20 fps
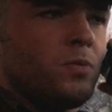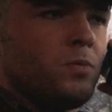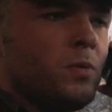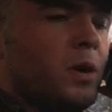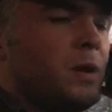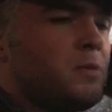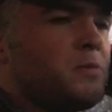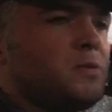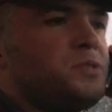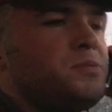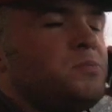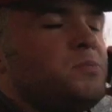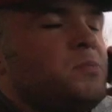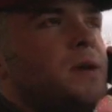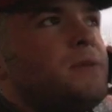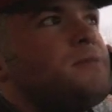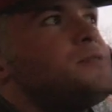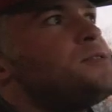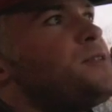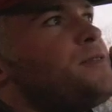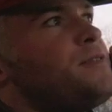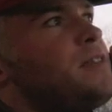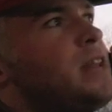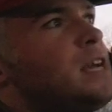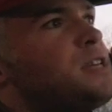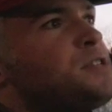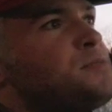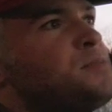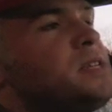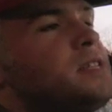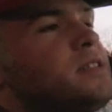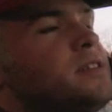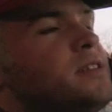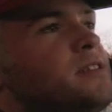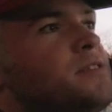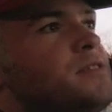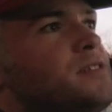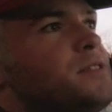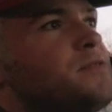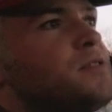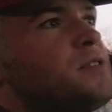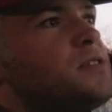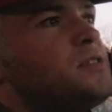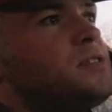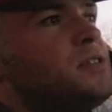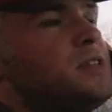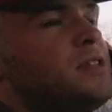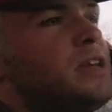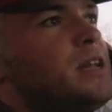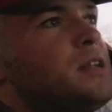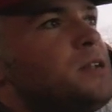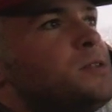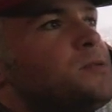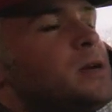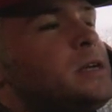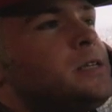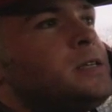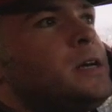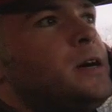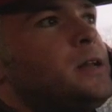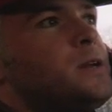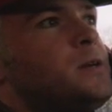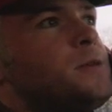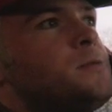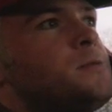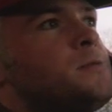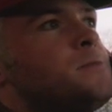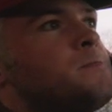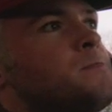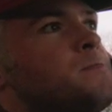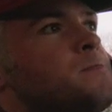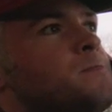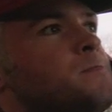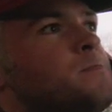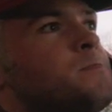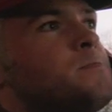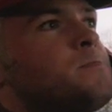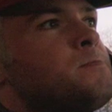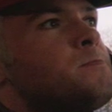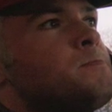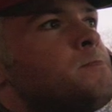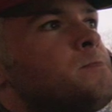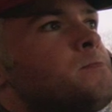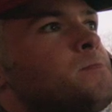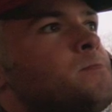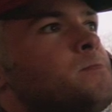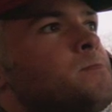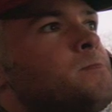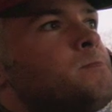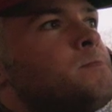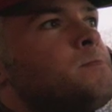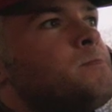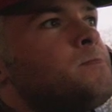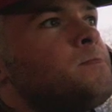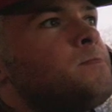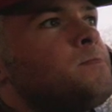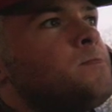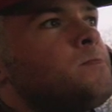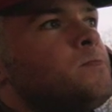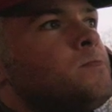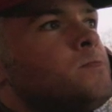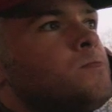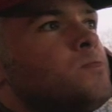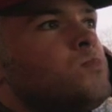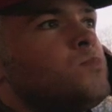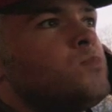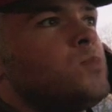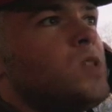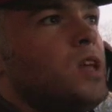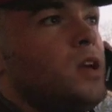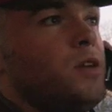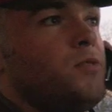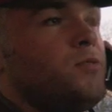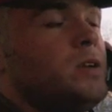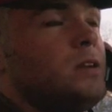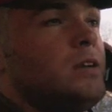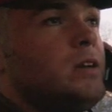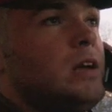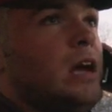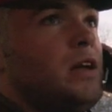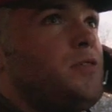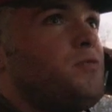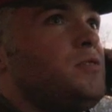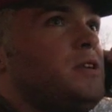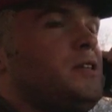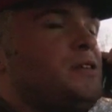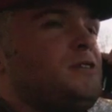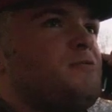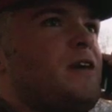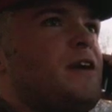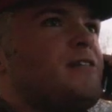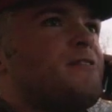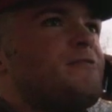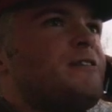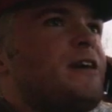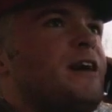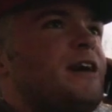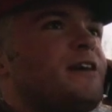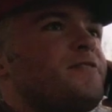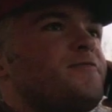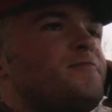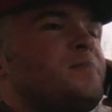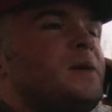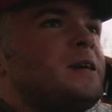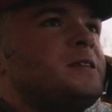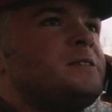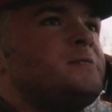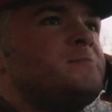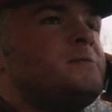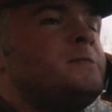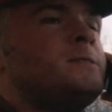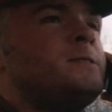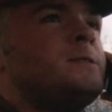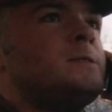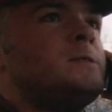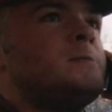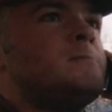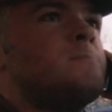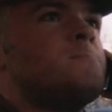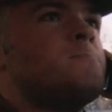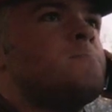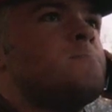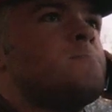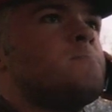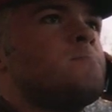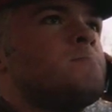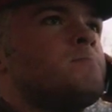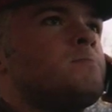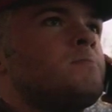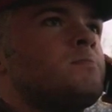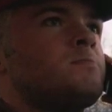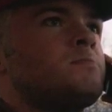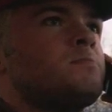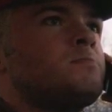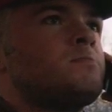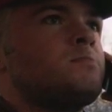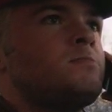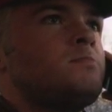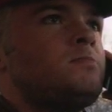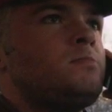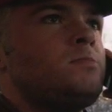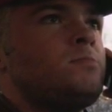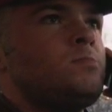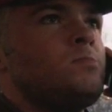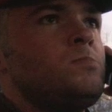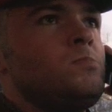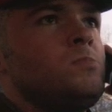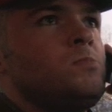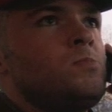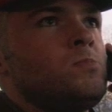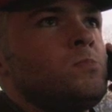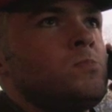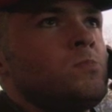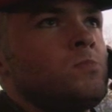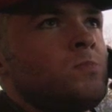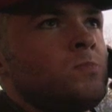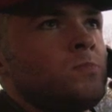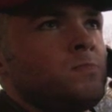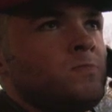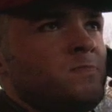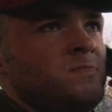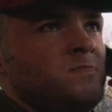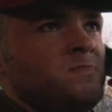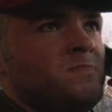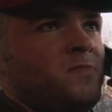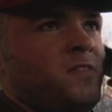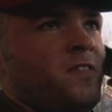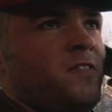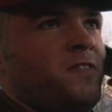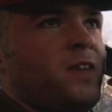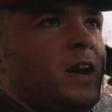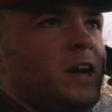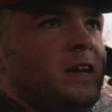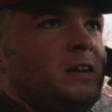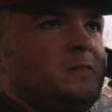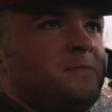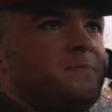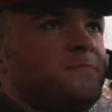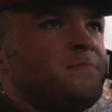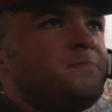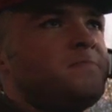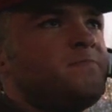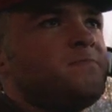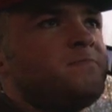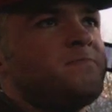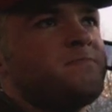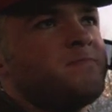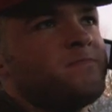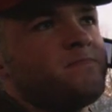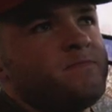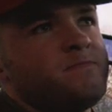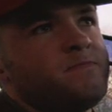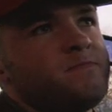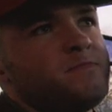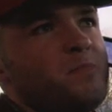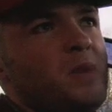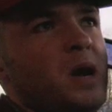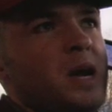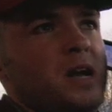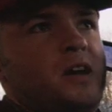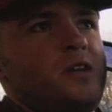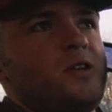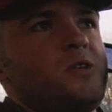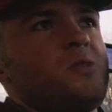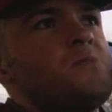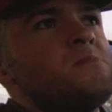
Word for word: Why would you even ask me to deliver to that address, Otto? John, you gotta do his delivery. I'd really rather not, if possible. Just deliver the pizza. What's wrong with you? Fine. Bye, Otto.